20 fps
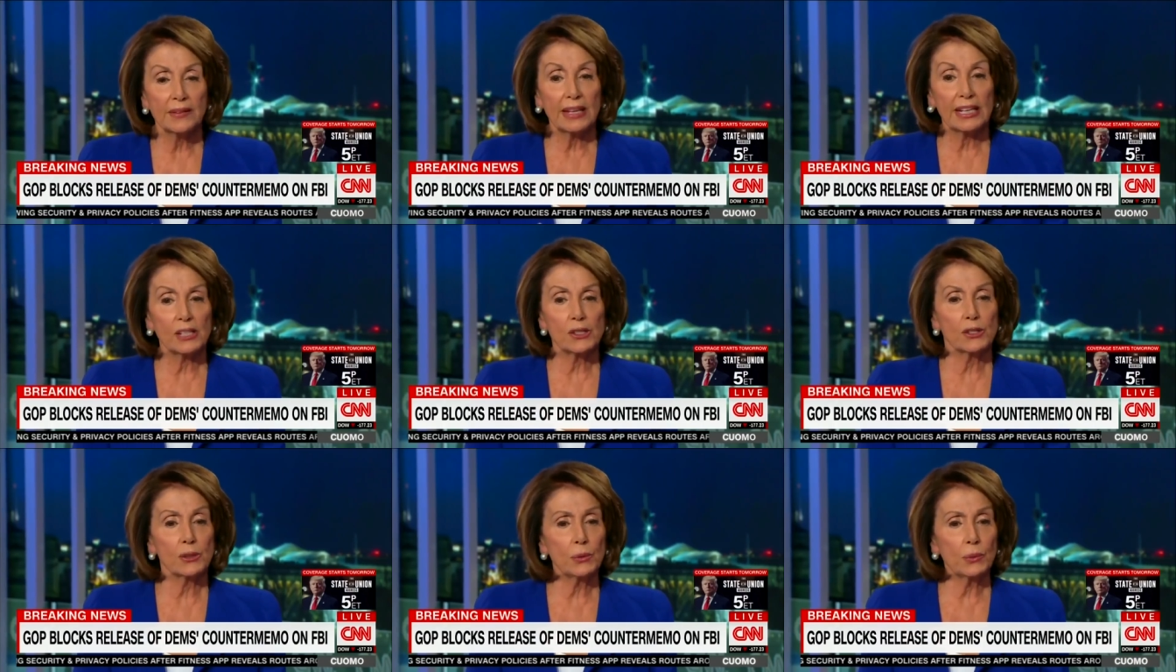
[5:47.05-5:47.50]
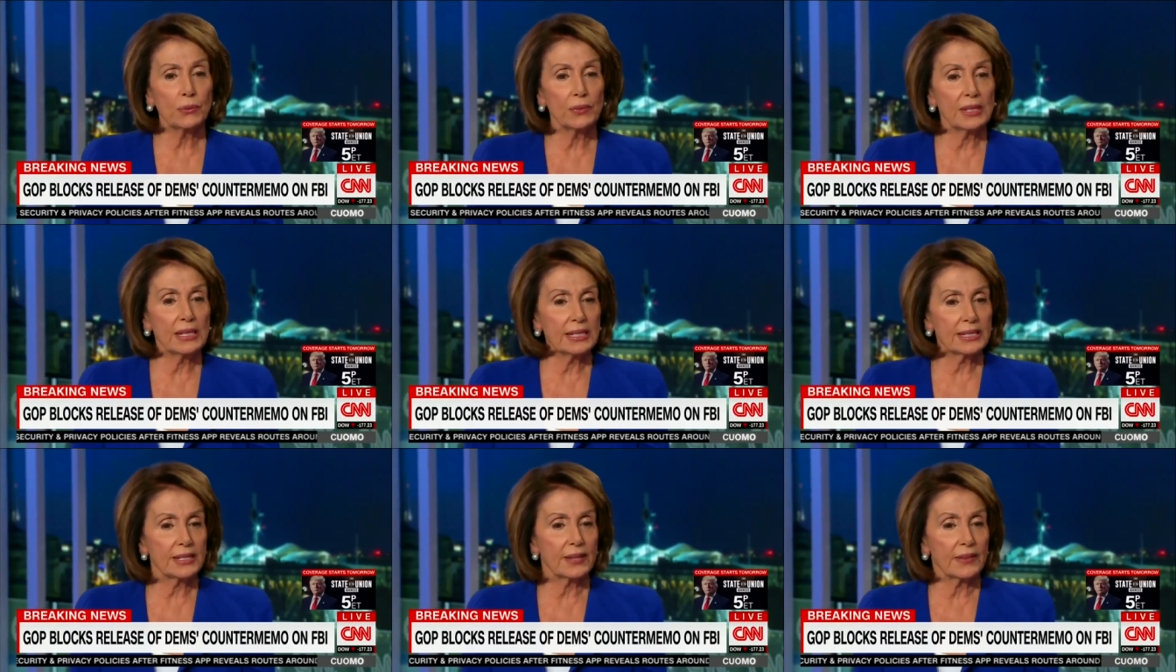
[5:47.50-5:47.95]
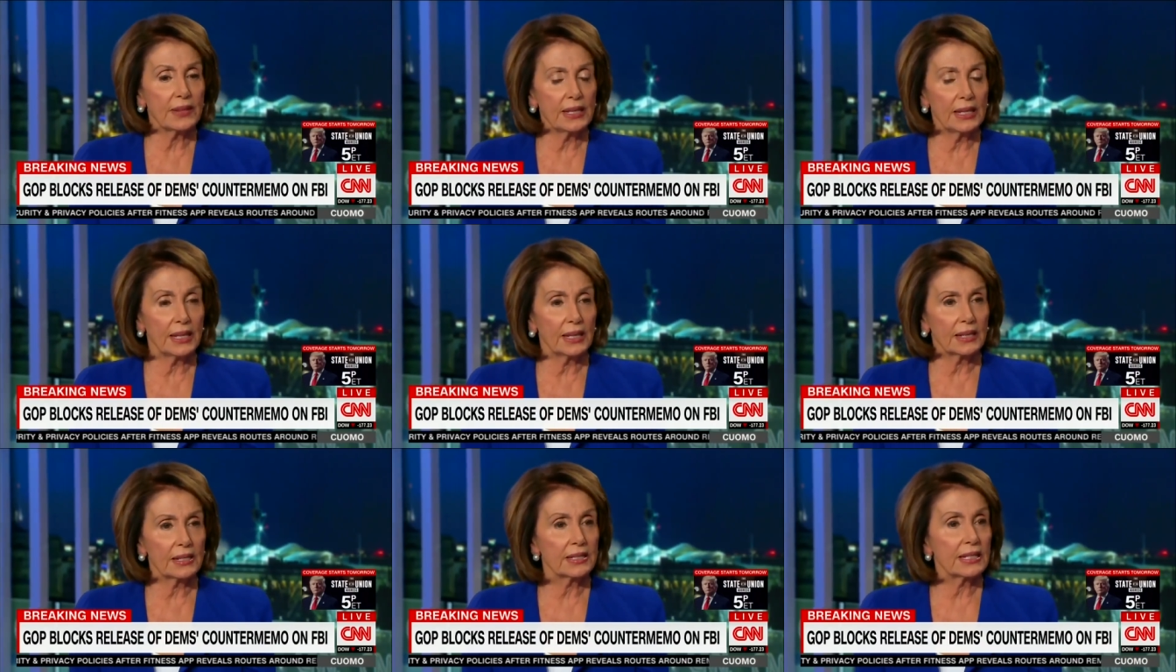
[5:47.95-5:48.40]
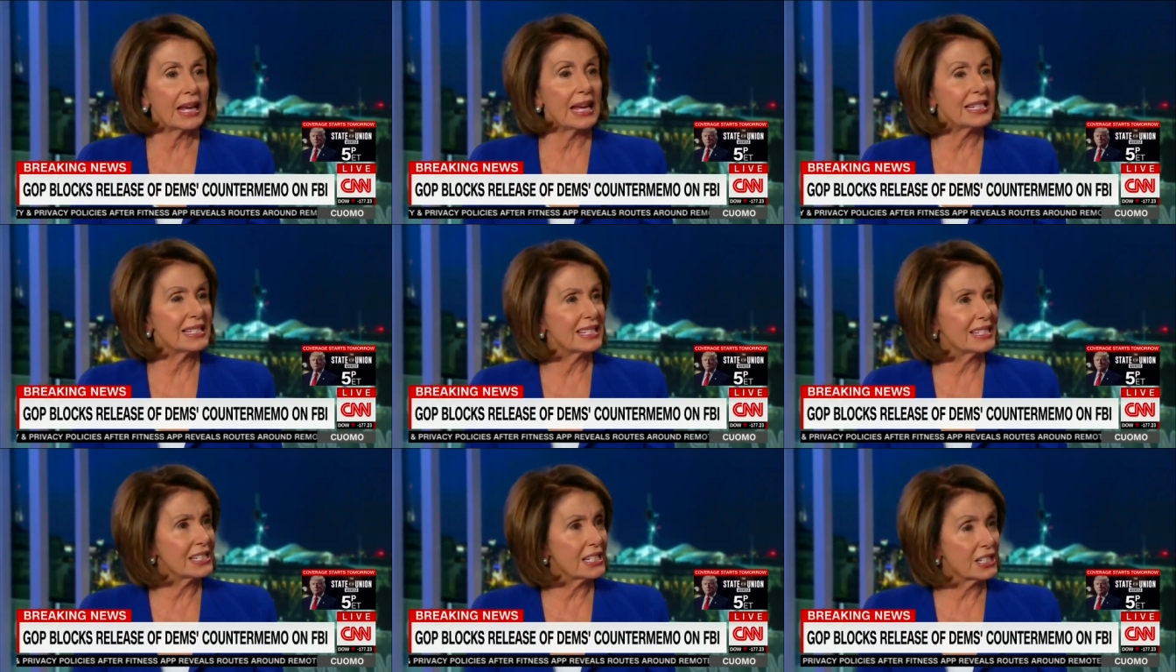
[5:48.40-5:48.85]
they do these things
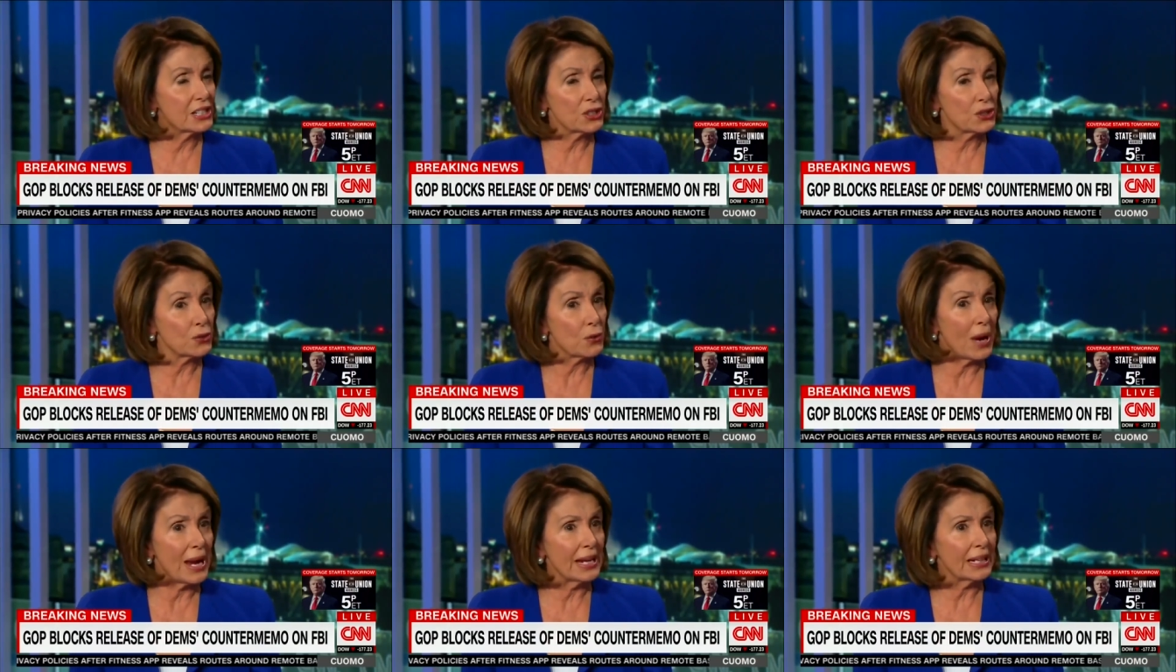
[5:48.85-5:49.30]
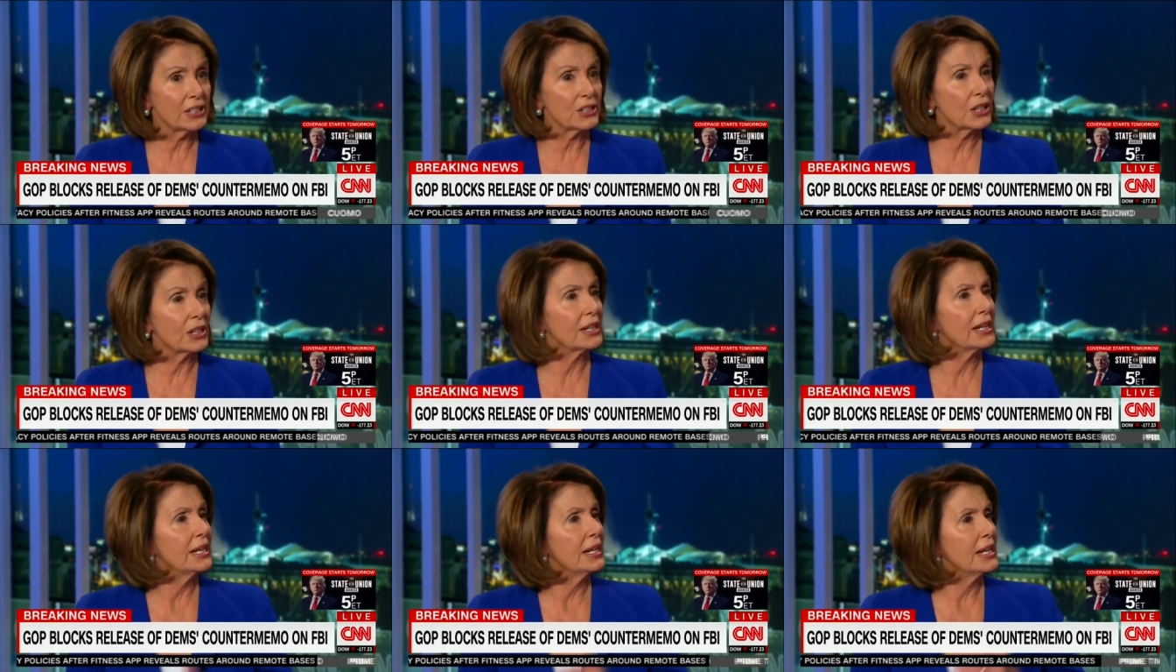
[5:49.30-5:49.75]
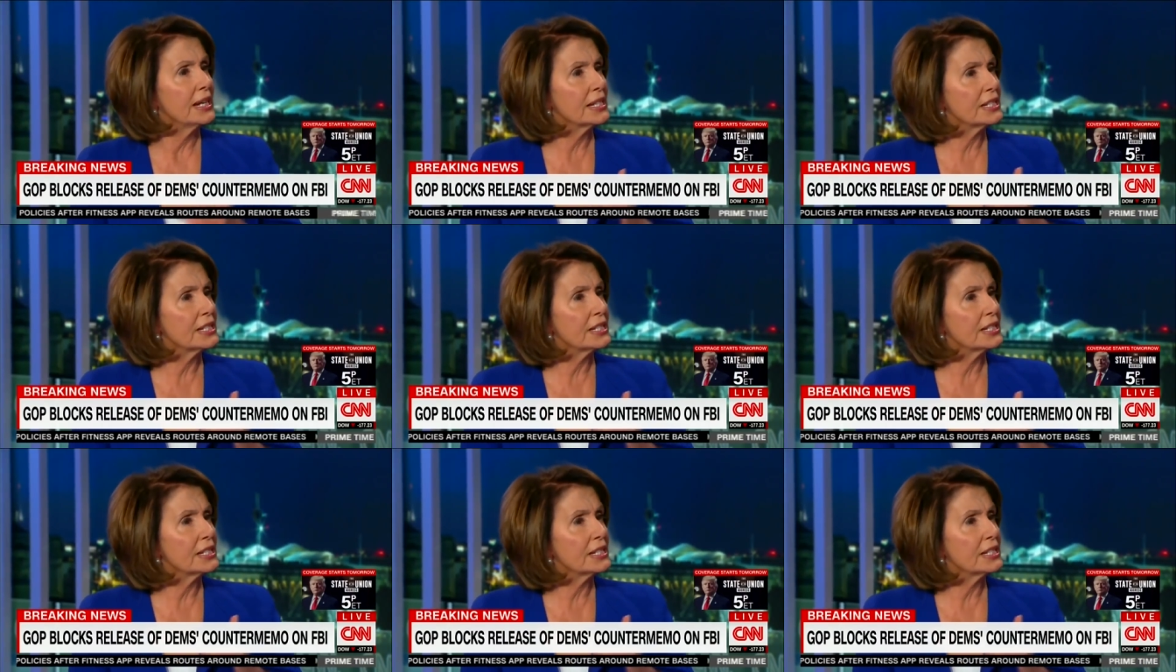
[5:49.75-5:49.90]
as a distraction.